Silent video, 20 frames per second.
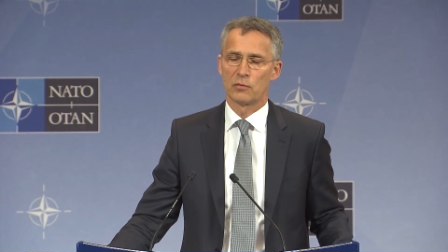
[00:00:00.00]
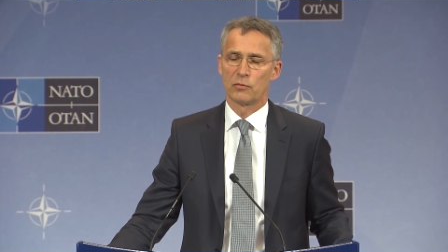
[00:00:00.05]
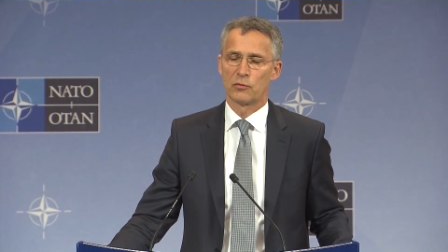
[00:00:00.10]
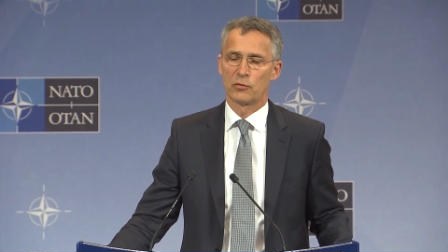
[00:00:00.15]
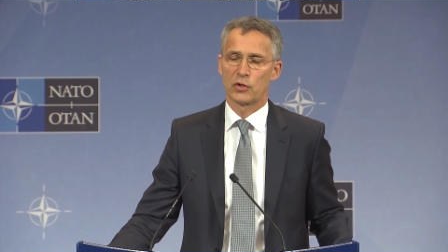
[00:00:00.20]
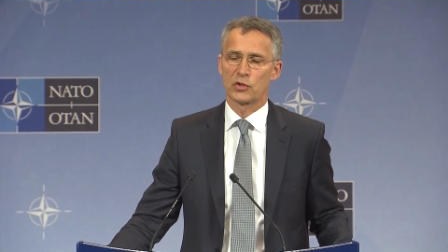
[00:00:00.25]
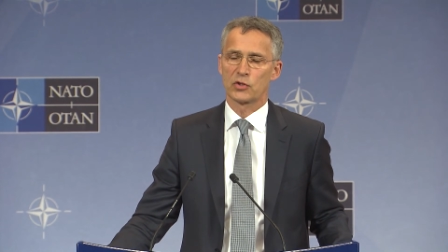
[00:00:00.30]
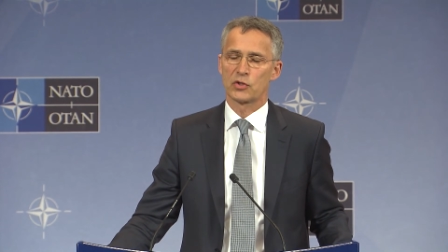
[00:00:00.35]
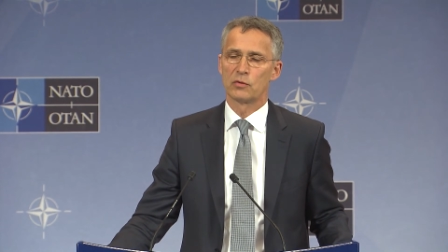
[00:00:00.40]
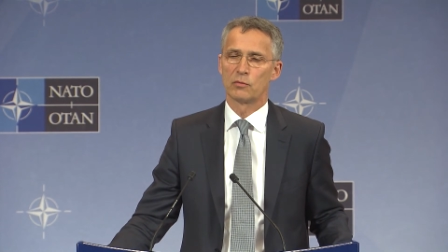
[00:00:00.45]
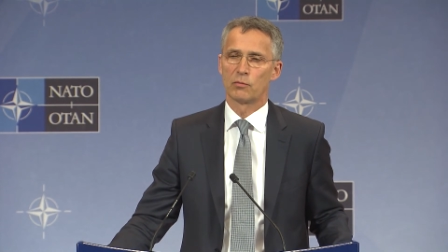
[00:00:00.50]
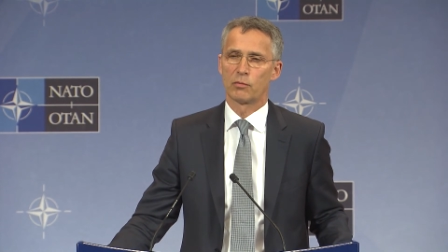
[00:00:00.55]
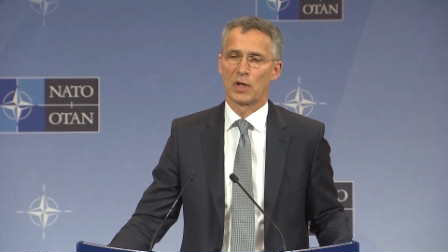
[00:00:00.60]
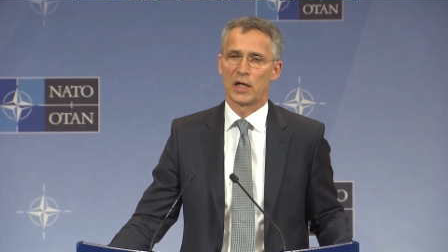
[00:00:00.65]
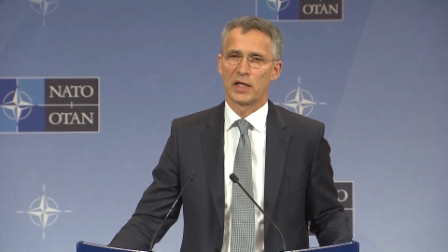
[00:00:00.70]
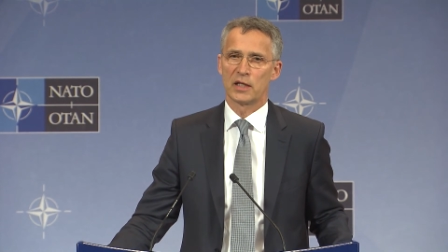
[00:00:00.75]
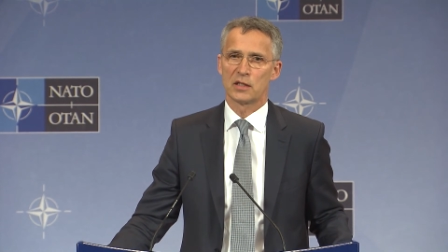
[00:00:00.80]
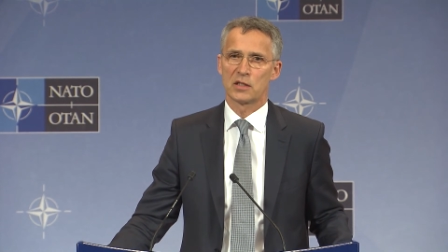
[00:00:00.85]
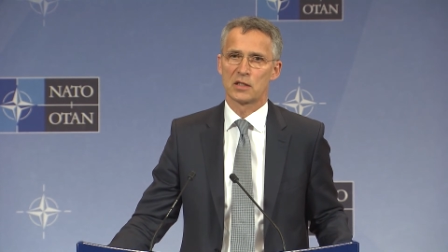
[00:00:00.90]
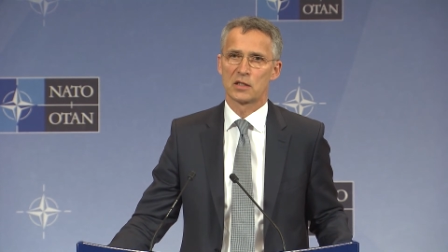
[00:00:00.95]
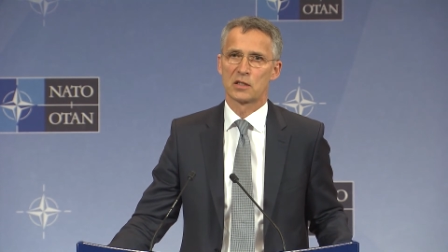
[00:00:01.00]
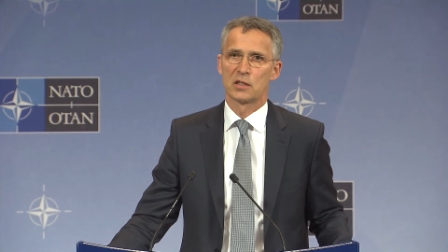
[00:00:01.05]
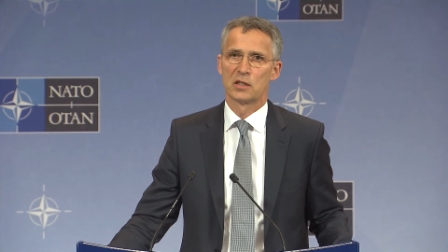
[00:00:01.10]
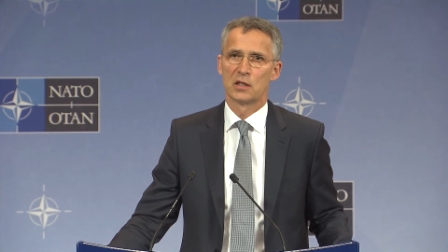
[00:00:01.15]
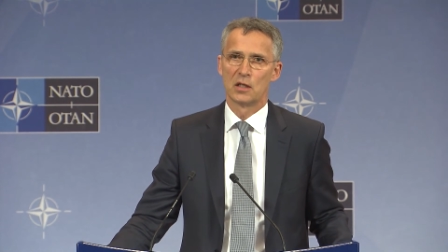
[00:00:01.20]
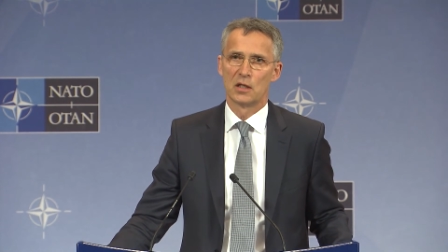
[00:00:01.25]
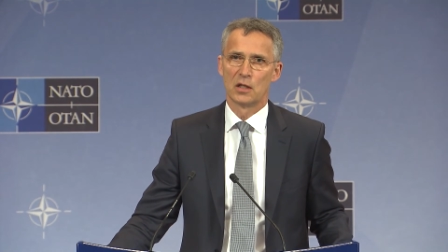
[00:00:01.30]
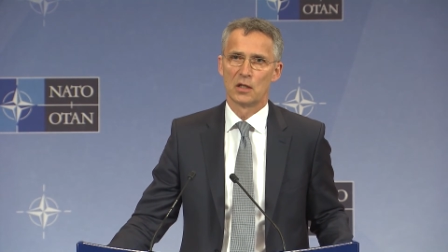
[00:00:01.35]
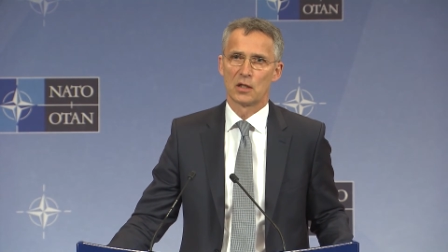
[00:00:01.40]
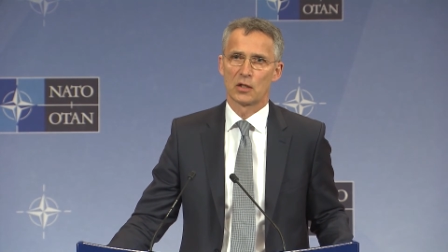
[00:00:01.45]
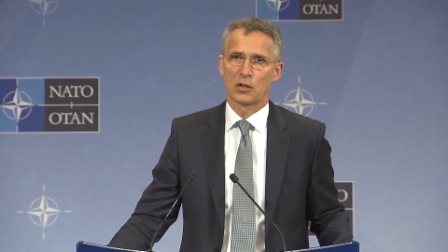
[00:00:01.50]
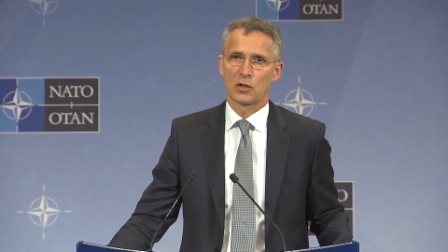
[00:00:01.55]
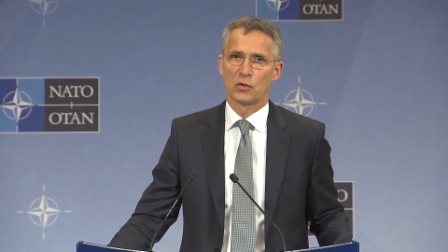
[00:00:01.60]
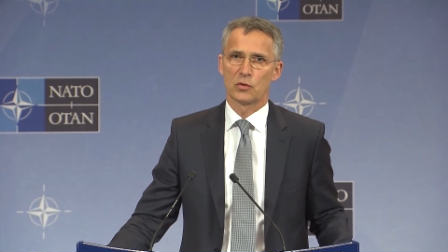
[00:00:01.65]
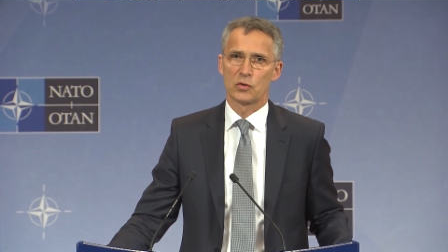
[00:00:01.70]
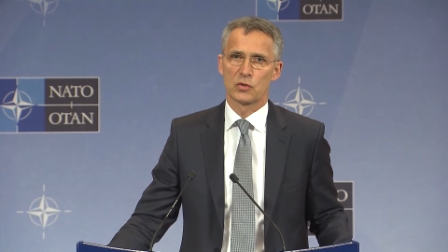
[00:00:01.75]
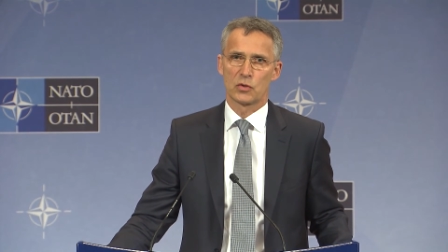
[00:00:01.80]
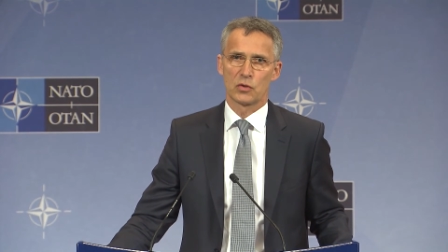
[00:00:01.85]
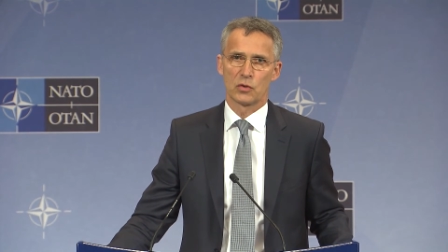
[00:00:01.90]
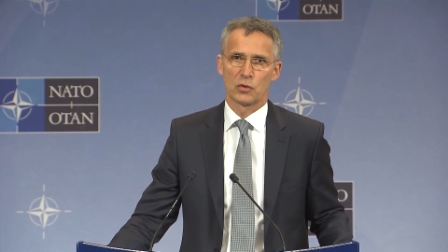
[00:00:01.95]
Russian planes
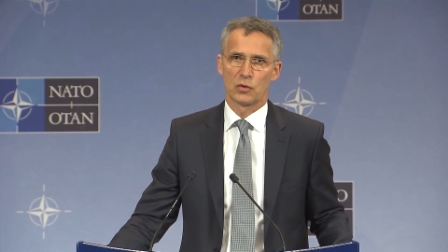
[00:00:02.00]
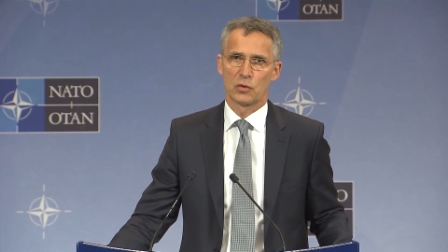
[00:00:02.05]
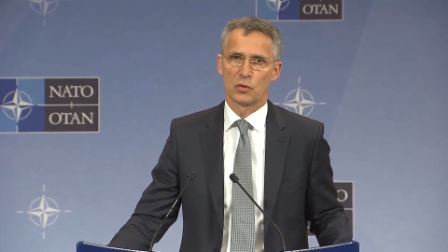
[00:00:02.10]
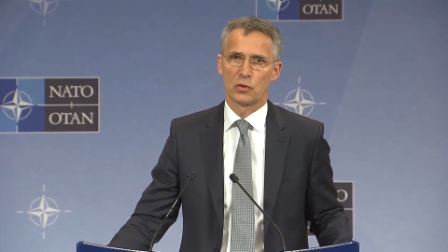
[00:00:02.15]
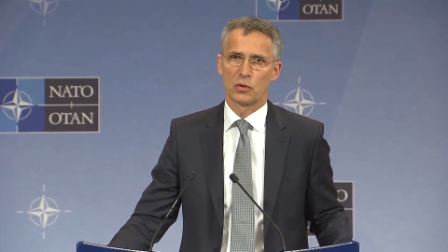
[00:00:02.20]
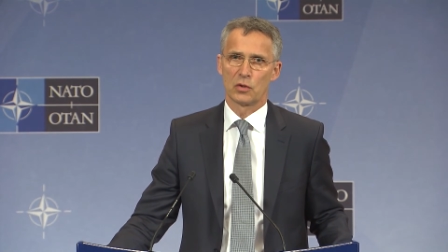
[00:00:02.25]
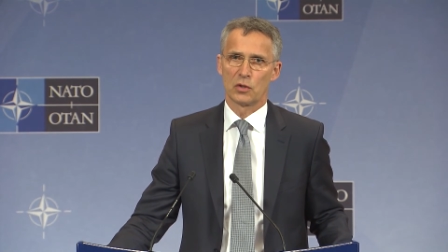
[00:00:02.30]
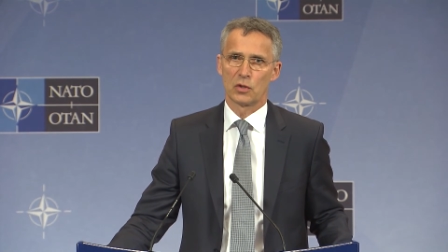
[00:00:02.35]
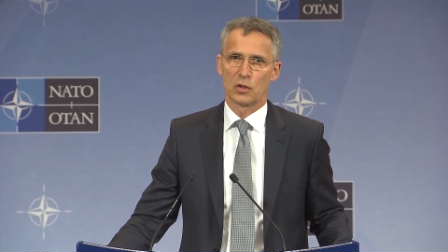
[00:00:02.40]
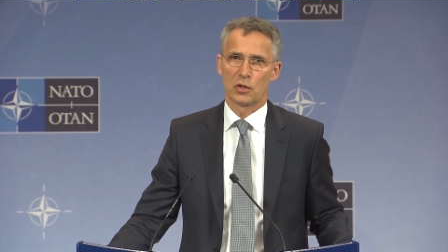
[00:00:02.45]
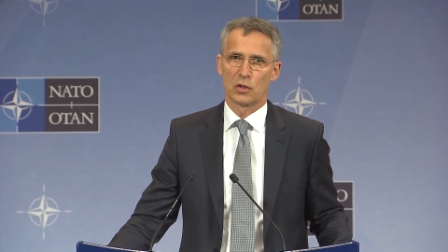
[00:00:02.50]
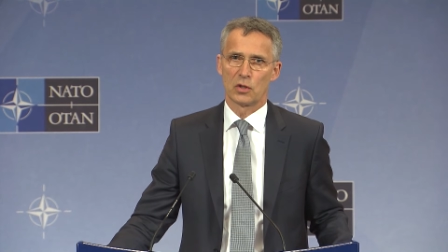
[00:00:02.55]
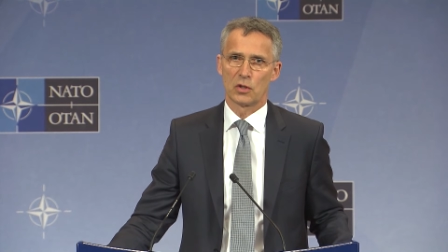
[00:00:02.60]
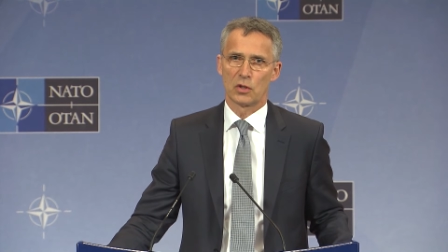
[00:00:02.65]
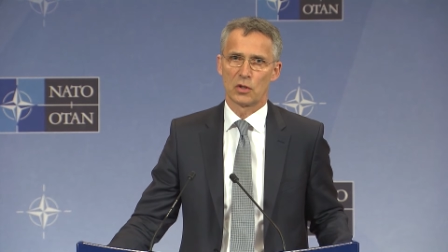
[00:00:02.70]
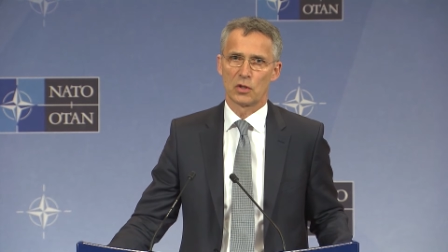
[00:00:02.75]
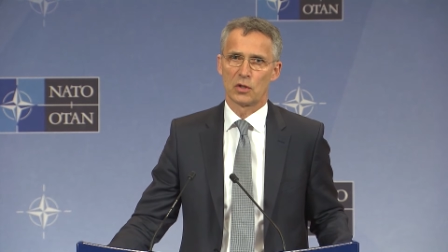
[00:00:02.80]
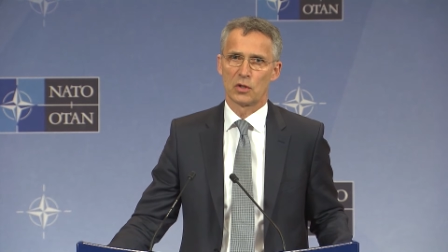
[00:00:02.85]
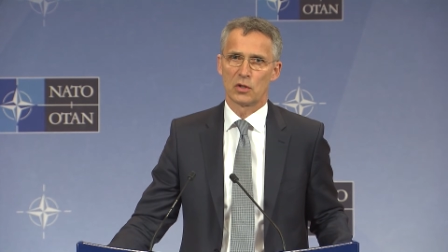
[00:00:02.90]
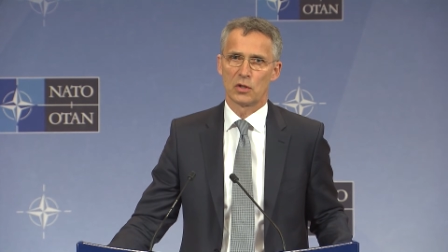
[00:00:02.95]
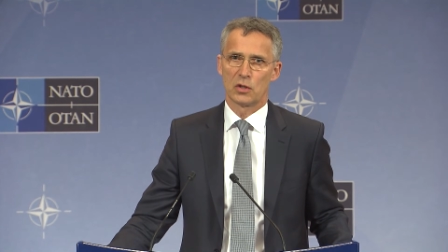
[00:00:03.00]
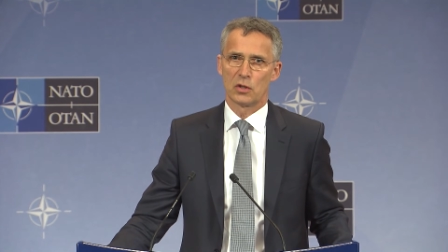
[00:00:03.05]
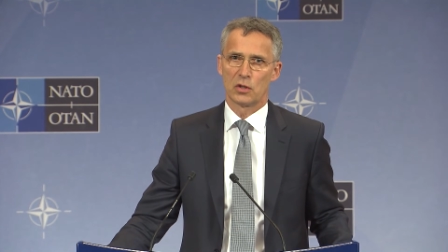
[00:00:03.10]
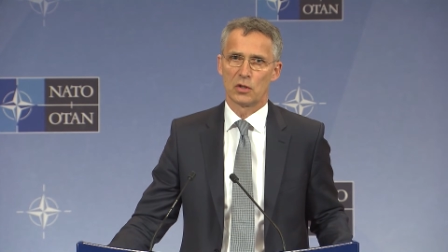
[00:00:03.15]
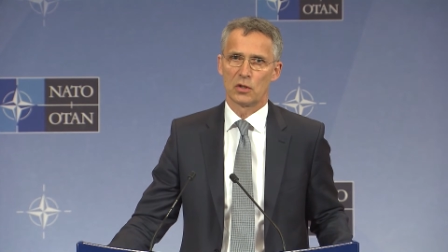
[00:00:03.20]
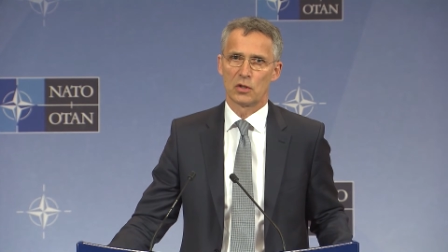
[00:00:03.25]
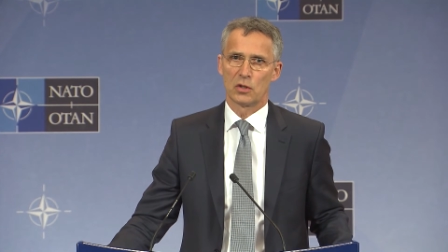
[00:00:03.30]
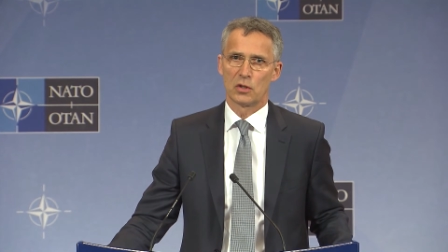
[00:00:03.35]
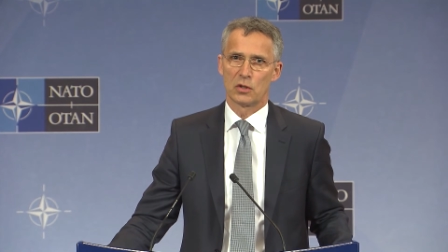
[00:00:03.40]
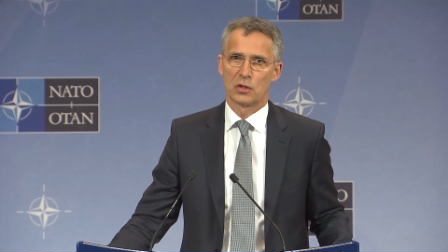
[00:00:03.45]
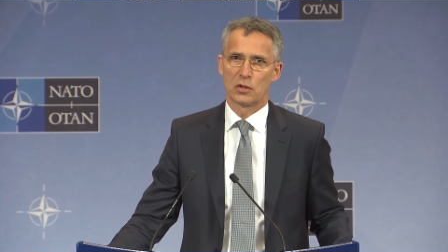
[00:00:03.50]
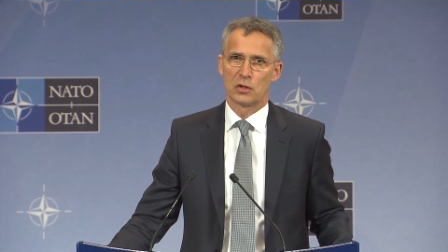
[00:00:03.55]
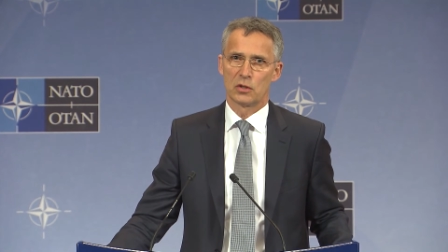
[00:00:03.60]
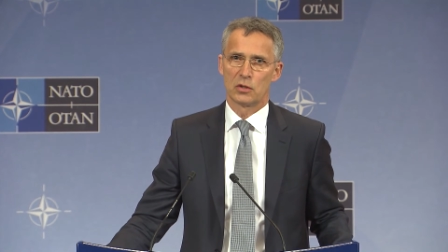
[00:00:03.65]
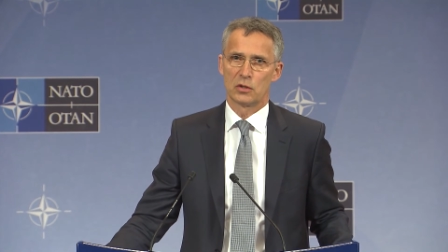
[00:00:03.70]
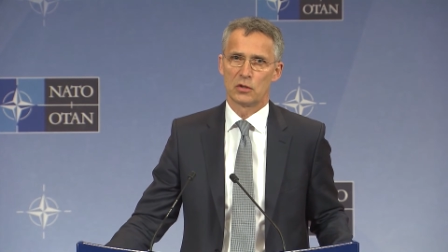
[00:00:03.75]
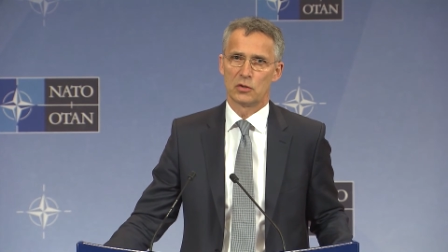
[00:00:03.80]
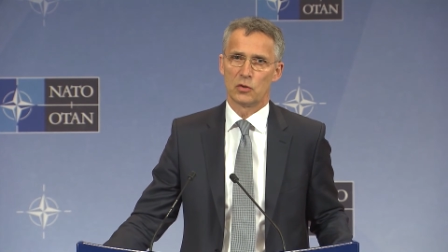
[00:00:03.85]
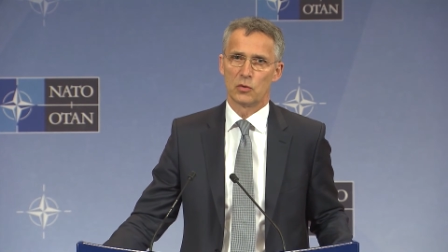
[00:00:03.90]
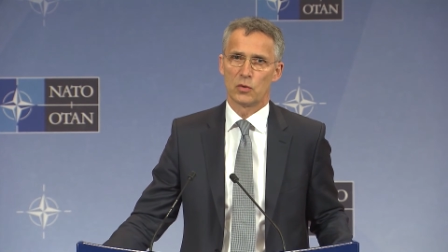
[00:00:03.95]
close to
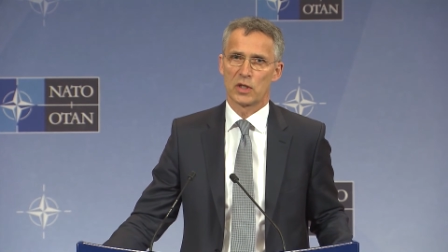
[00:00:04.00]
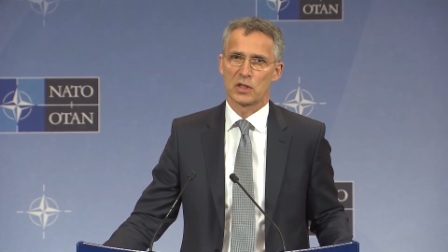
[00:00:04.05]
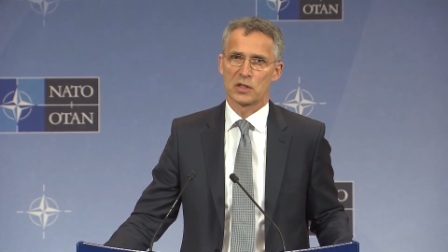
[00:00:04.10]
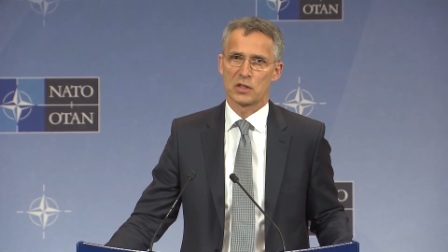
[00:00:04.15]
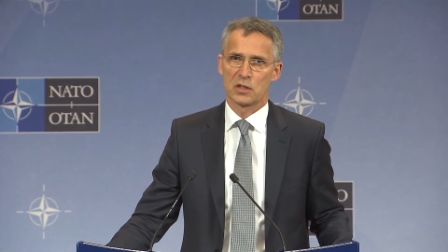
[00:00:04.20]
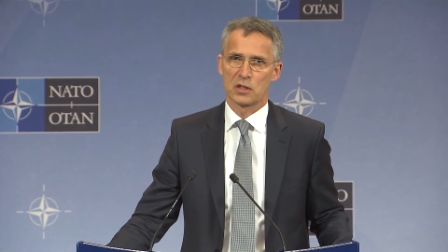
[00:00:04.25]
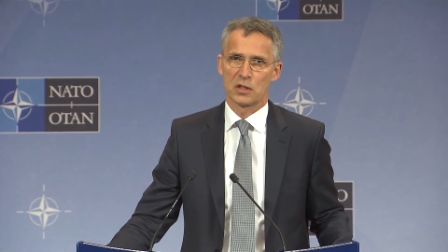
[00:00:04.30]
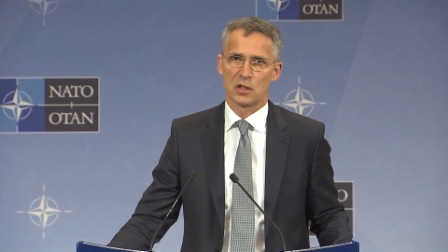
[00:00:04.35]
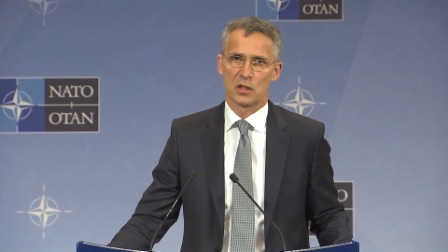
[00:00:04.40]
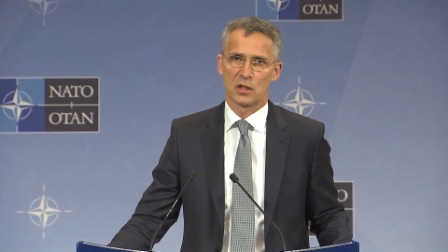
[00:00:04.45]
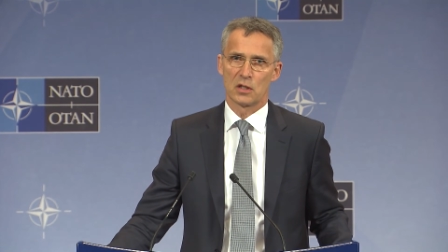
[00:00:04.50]
U.S.